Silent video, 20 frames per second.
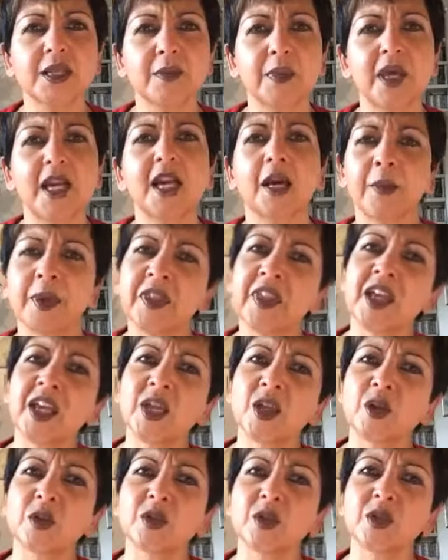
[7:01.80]
makeup. But thank
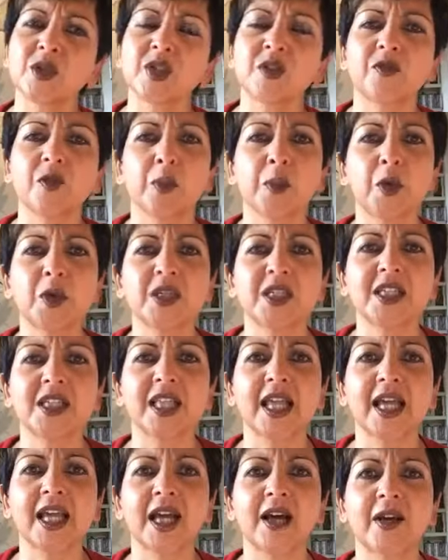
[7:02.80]
you, Rosie, for pointing
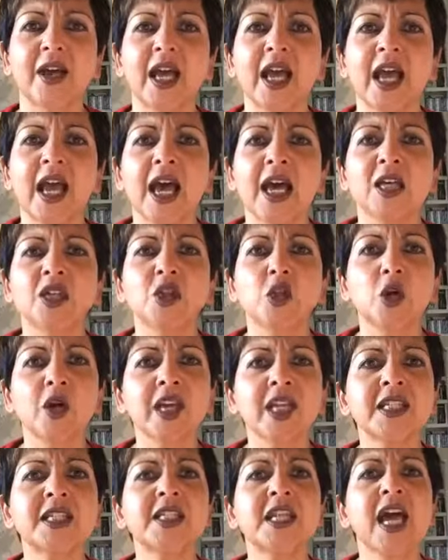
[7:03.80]
that out.
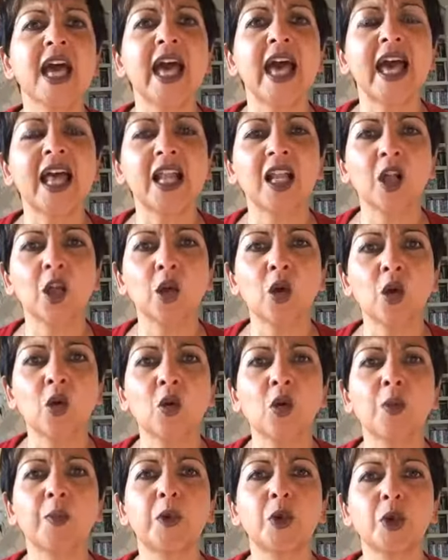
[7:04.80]
Zoritza,
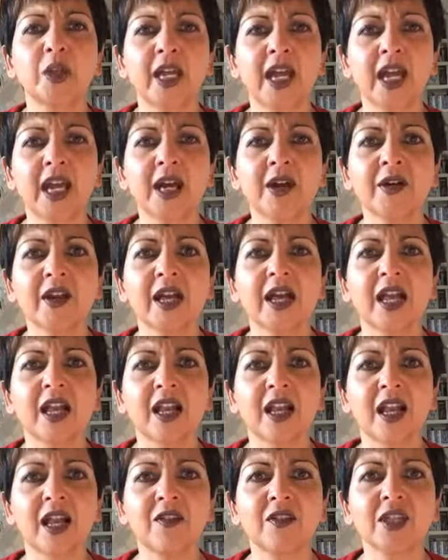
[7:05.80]
hello, Bulgaria.
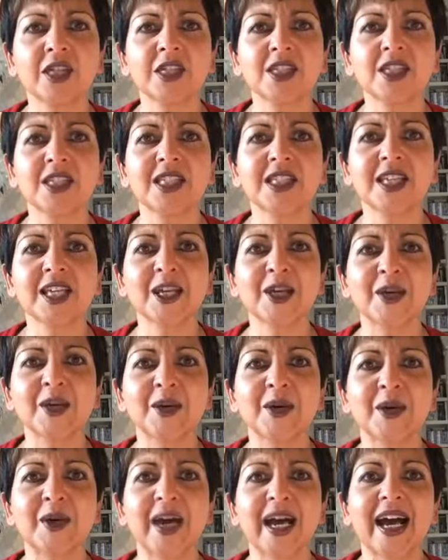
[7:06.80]
Lovely to see
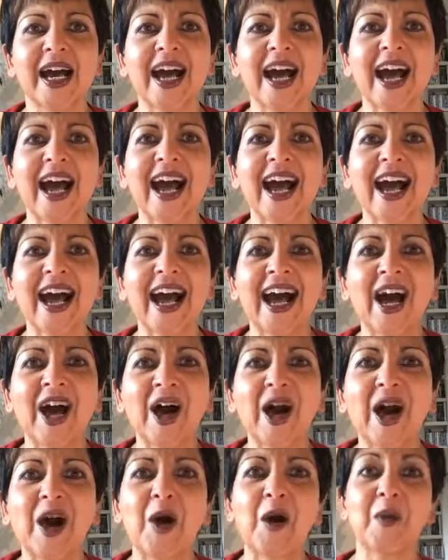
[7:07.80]
you.
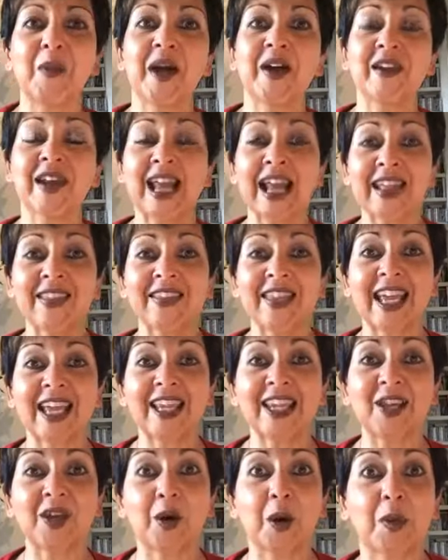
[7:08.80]
Oh, Marianne, thank
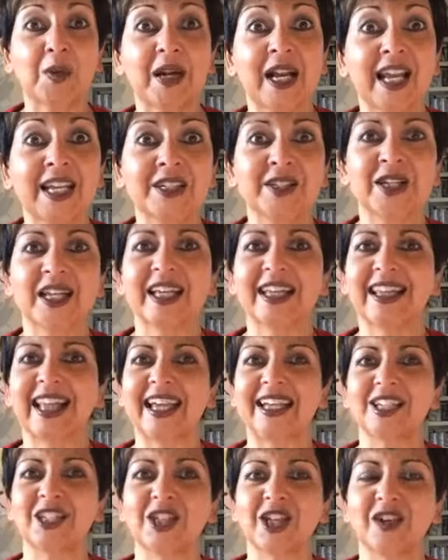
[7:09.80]
you. I'm glad you like that
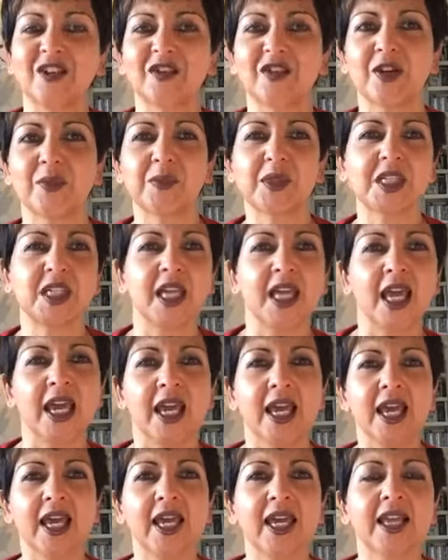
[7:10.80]
shade of lipstick.
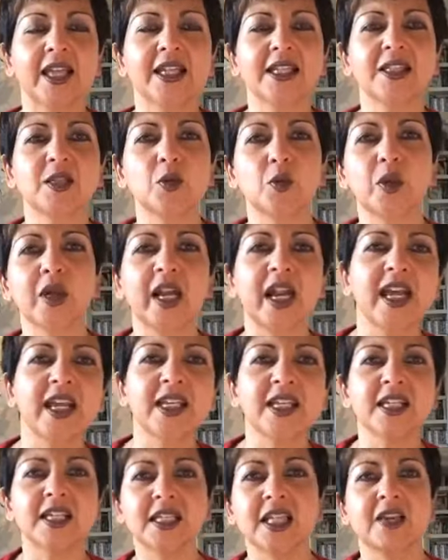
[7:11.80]
Hey, listen, we
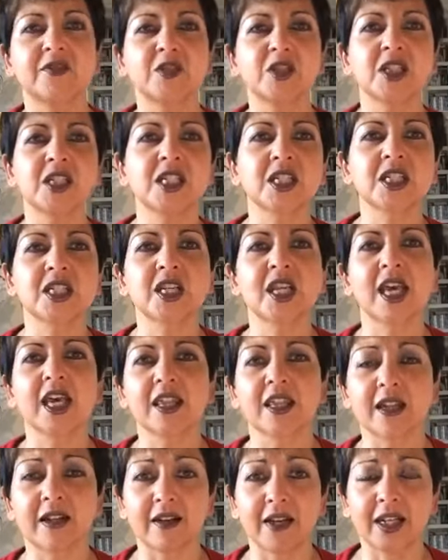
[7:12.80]
ladies have to stick together
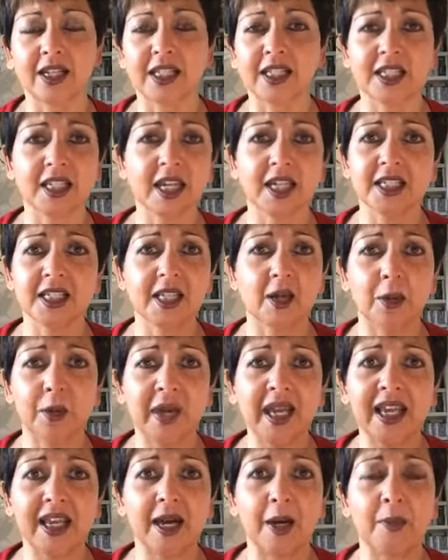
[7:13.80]
and discuss our
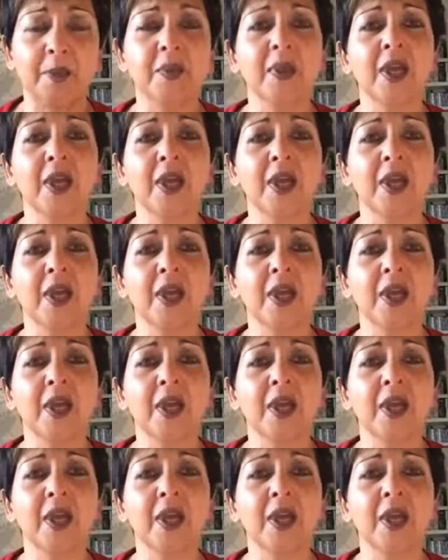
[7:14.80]
makeup.